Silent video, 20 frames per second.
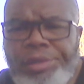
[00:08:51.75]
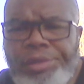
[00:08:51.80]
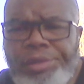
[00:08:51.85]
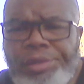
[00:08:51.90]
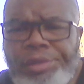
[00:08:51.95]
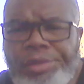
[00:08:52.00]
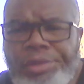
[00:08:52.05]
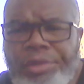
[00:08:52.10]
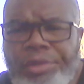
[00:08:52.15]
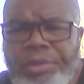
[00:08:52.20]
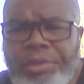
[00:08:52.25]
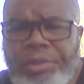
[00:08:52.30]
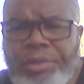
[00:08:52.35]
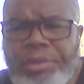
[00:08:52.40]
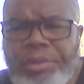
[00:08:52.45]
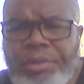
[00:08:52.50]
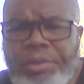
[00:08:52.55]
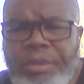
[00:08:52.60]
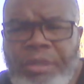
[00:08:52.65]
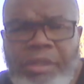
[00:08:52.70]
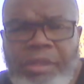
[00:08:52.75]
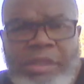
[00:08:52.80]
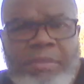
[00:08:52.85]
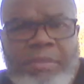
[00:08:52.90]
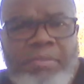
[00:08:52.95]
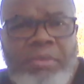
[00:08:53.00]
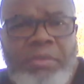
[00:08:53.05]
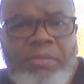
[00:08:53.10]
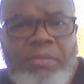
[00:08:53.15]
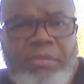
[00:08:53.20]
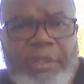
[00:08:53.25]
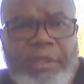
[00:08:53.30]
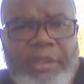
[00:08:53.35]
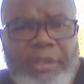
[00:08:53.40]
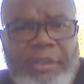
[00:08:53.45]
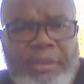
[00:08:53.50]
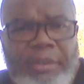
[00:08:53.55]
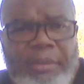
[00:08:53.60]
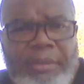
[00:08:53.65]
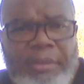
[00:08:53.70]
so a
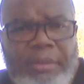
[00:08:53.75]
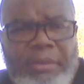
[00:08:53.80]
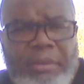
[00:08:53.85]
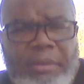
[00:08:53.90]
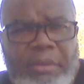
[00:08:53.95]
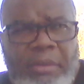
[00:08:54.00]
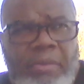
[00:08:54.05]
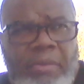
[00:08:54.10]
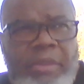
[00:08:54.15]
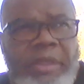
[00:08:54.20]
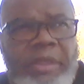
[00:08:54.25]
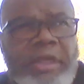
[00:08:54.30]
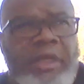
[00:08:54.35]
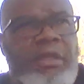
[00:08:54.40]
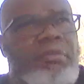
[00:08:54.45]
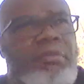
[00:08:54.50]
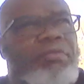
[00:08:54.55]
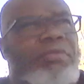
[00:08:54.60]
smoothness. So we're looking